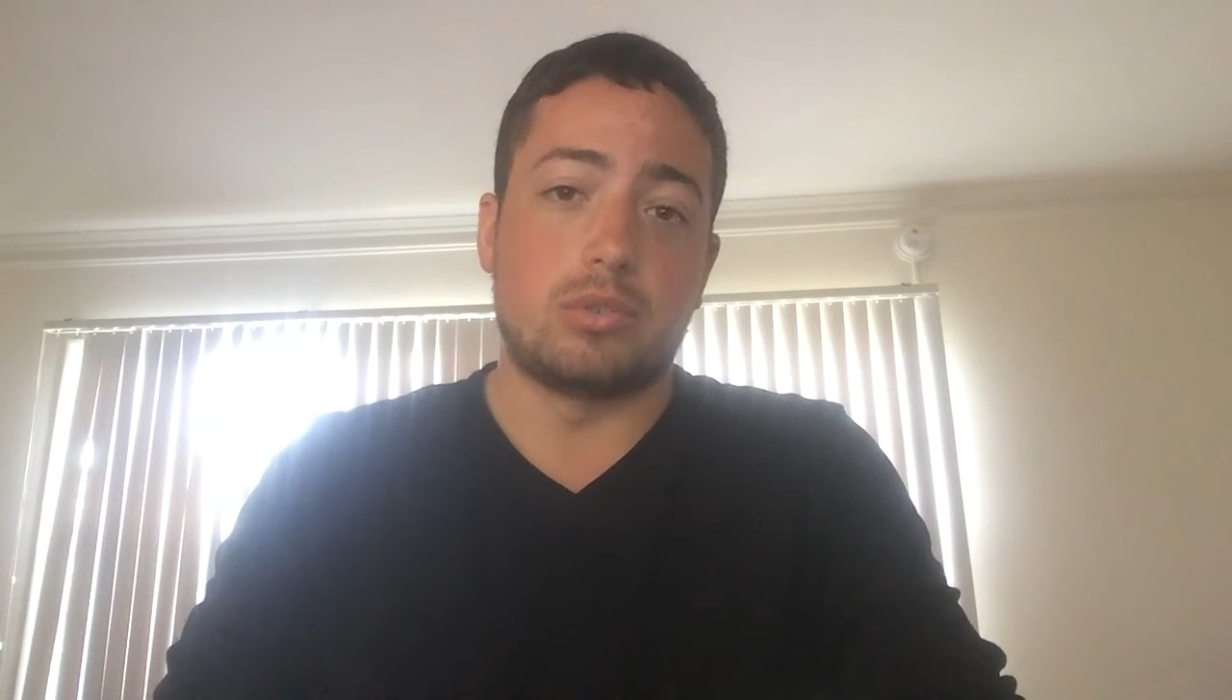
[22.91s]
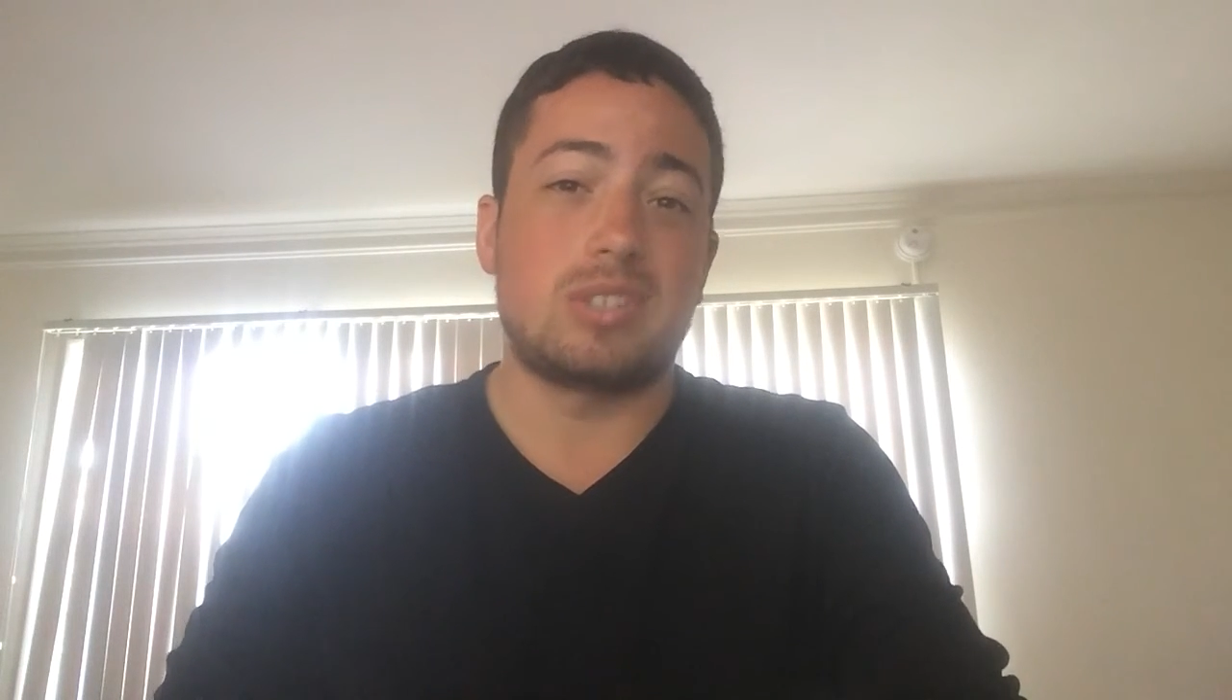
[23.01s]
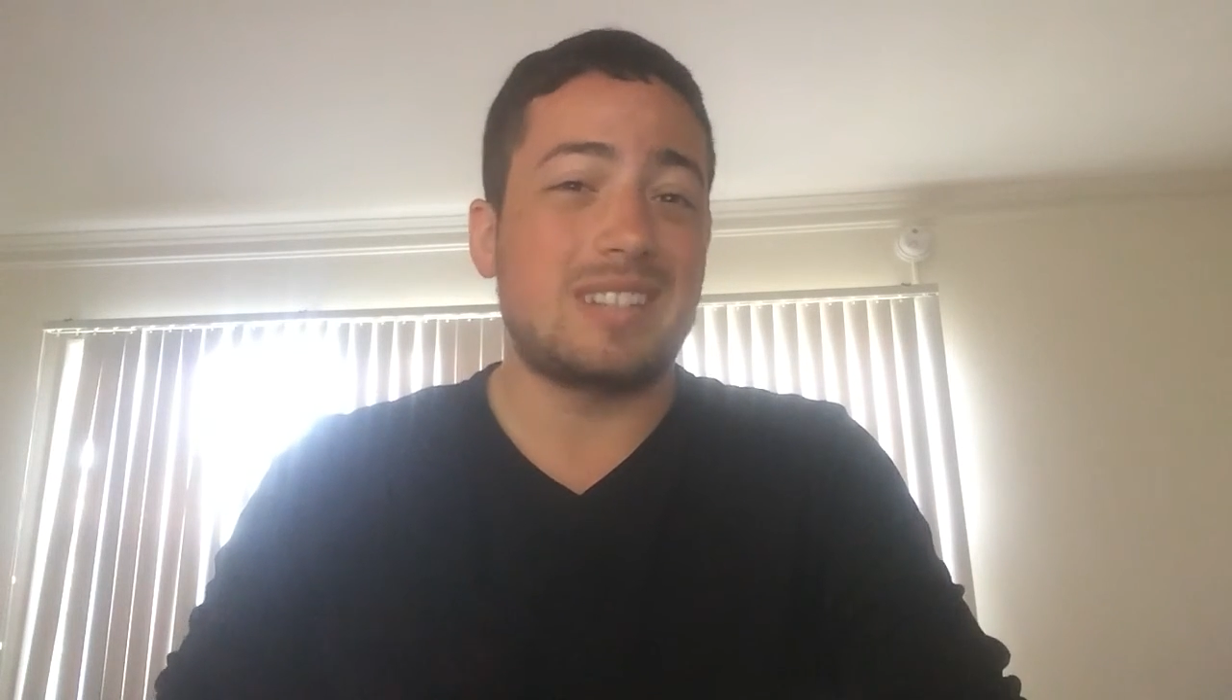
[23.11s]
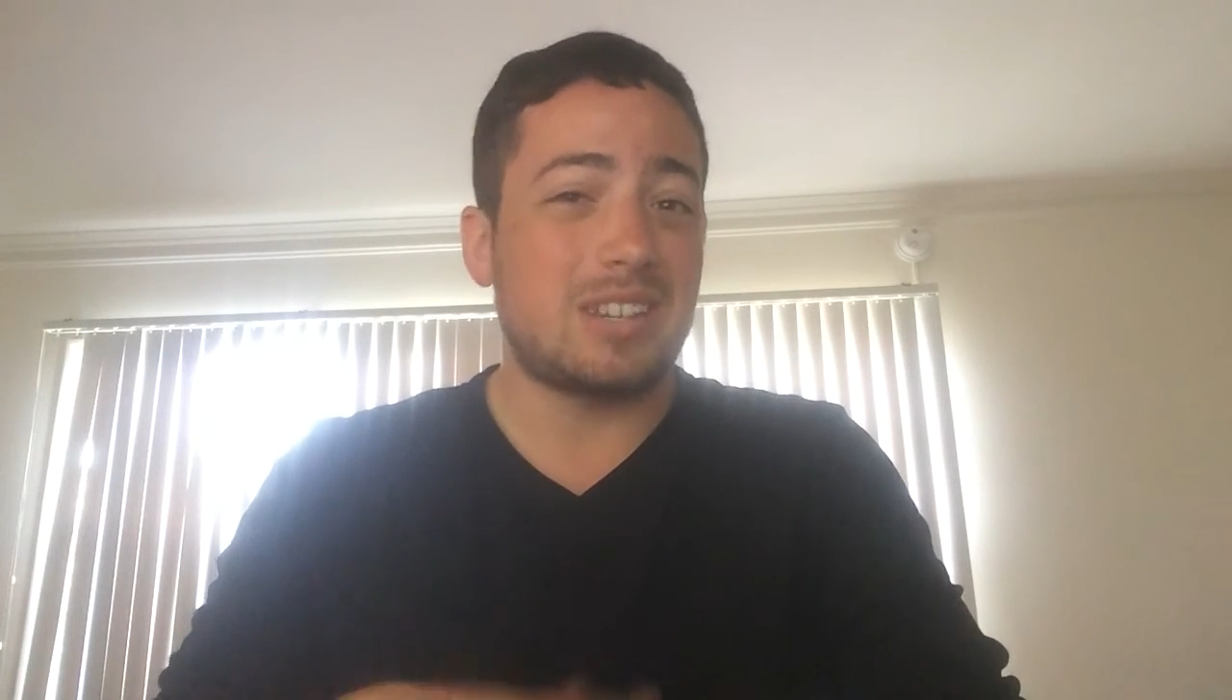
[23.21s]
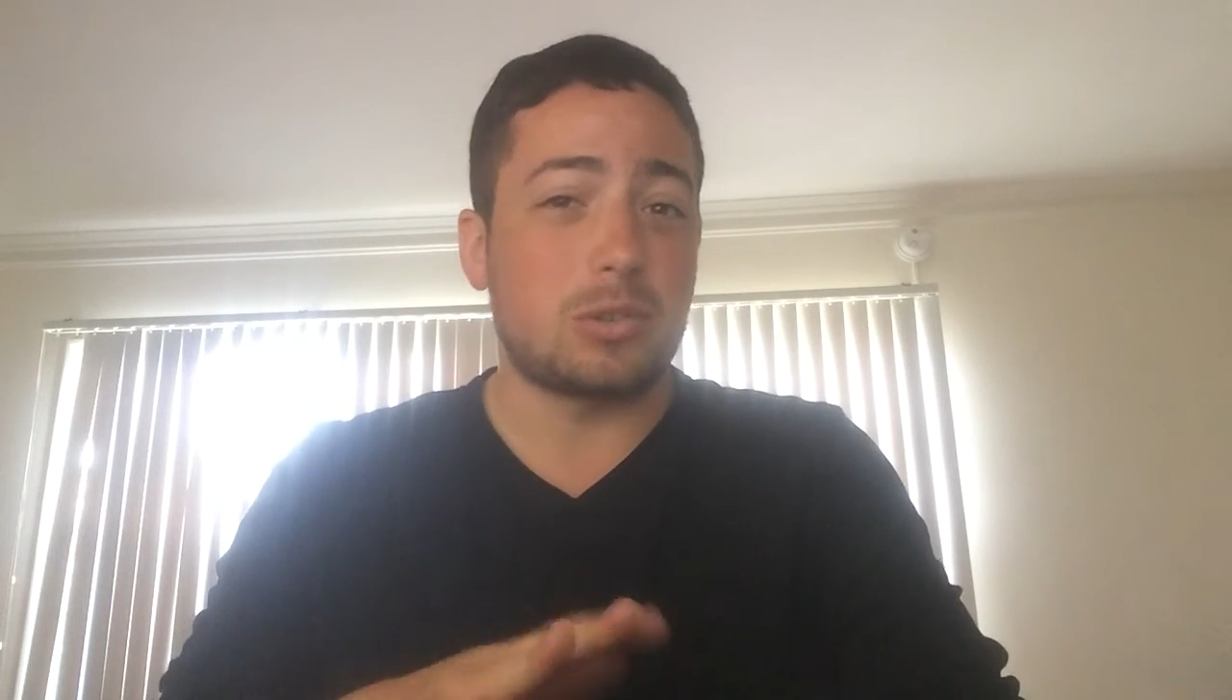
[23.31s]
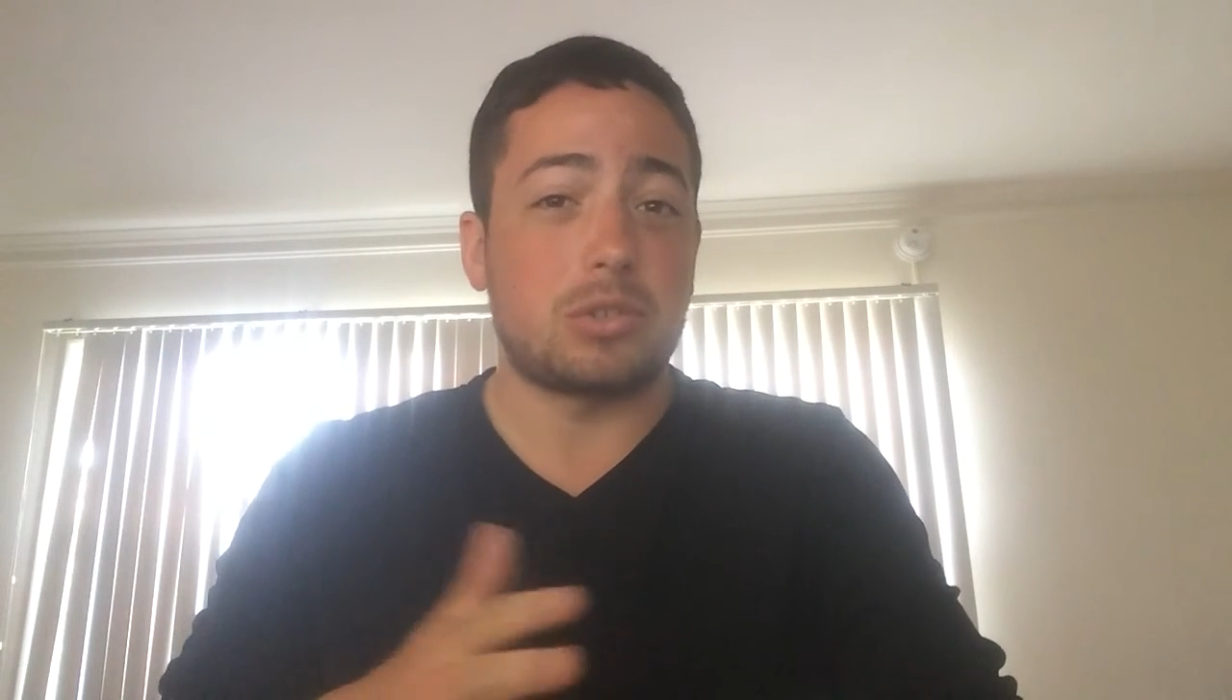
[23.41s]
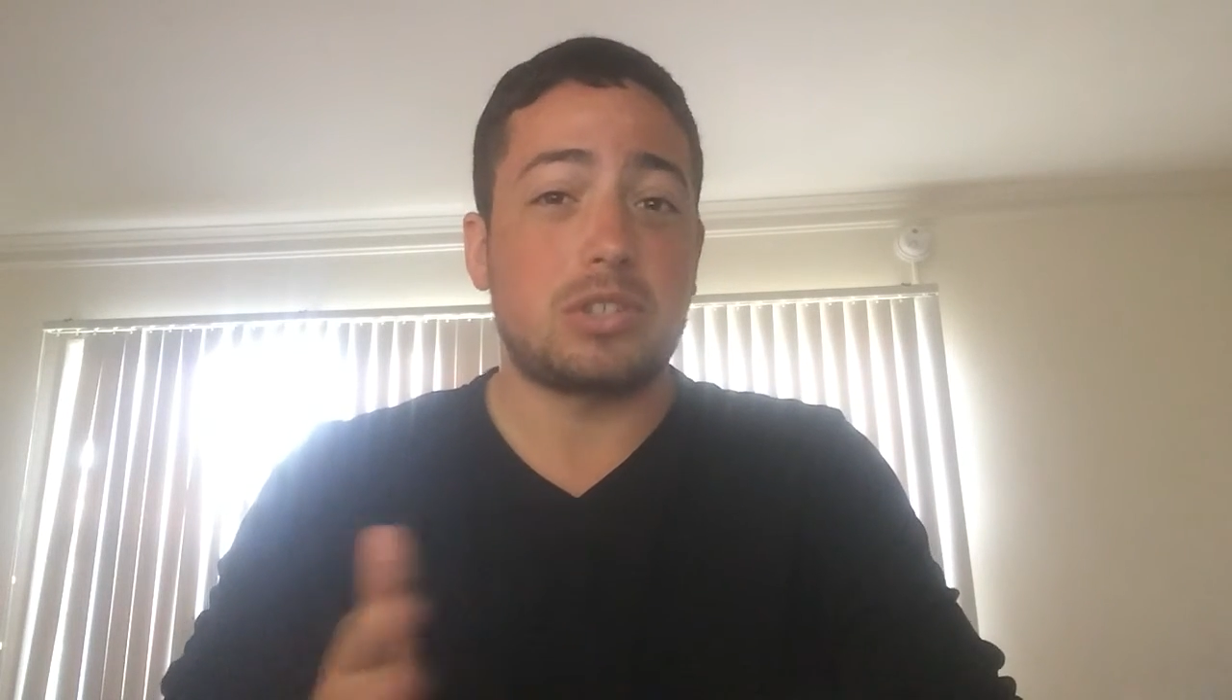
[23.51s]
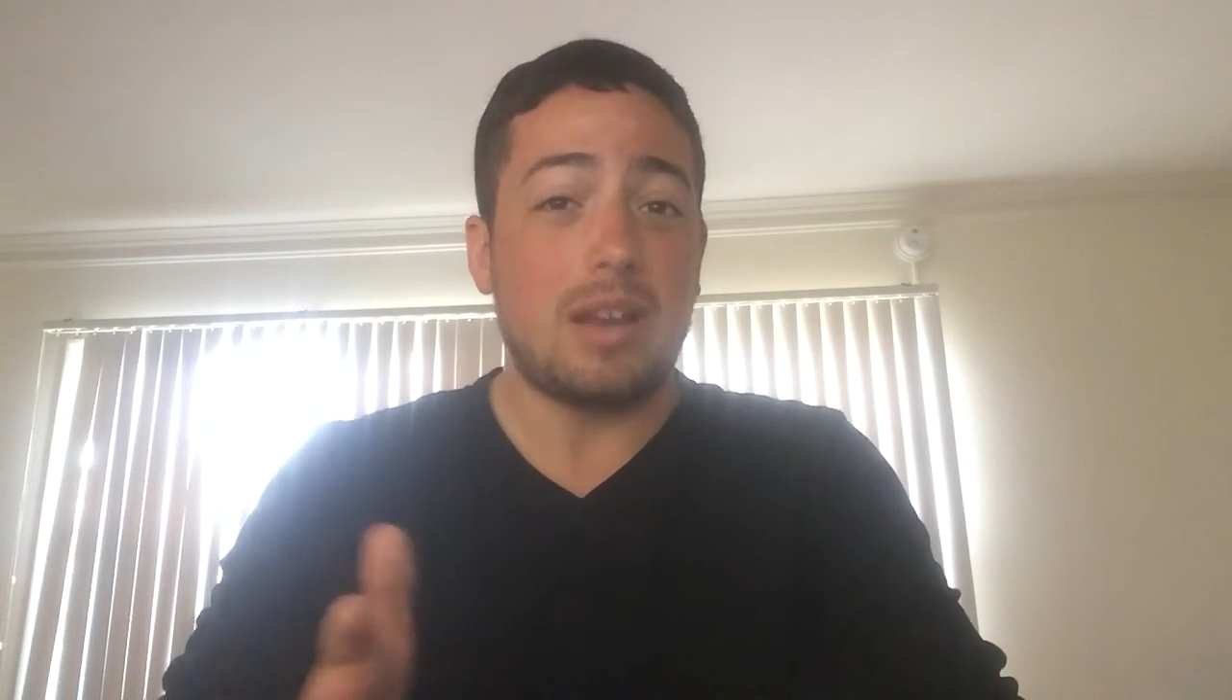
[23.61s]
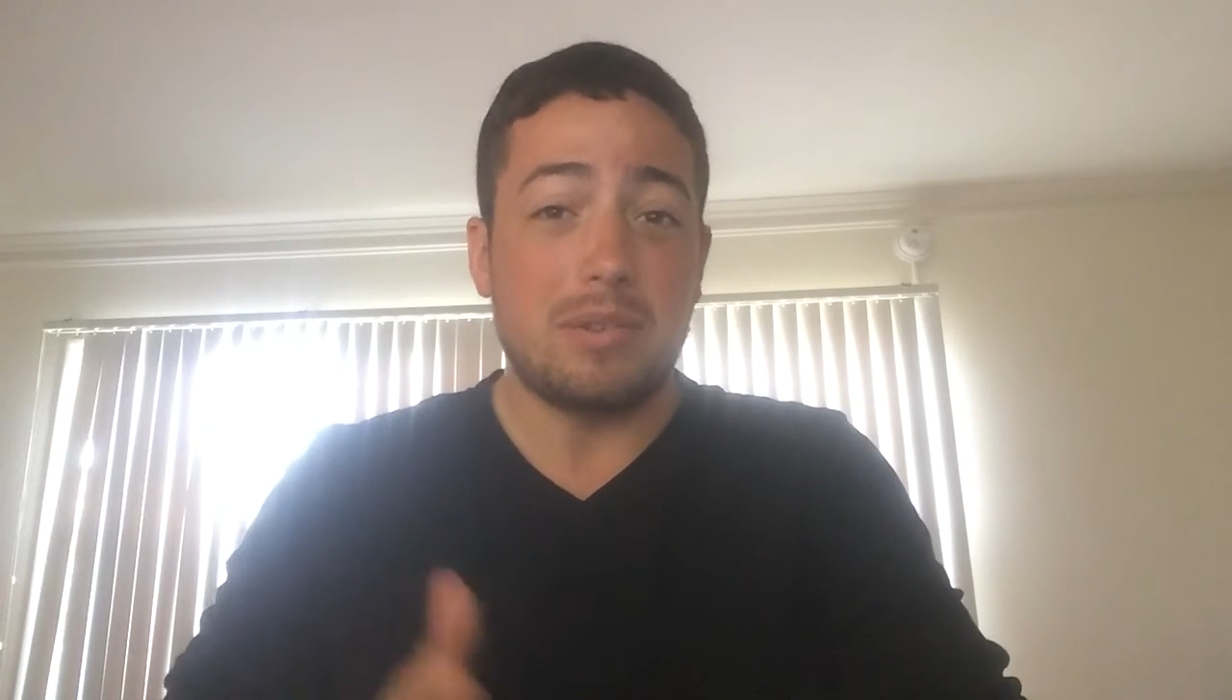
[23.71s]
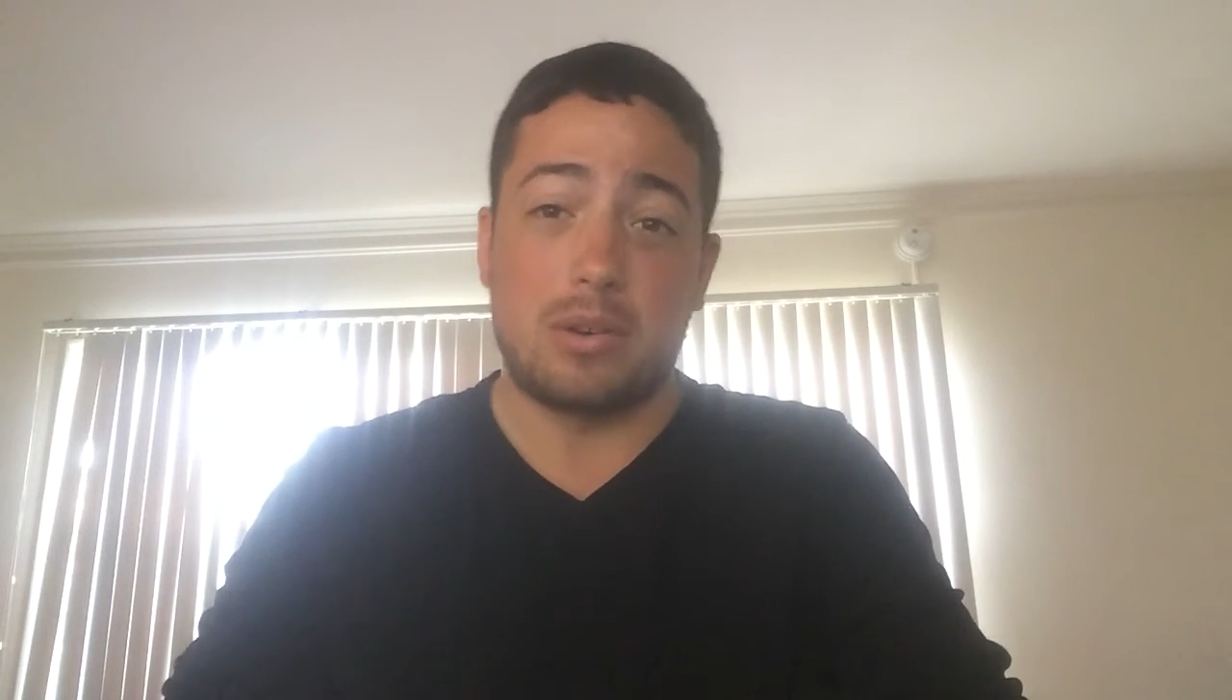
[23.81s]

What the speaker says: 6 or 7